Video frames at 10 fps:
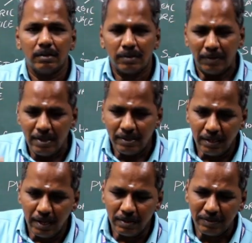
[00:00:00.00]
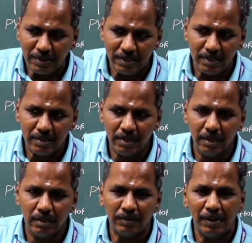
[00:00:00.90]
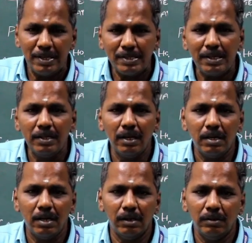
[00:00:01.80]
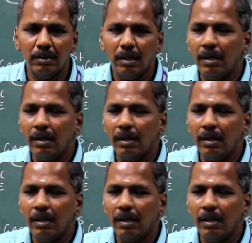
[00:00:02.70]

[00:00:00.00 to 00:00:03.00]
sensory and special sensory is by single nerve.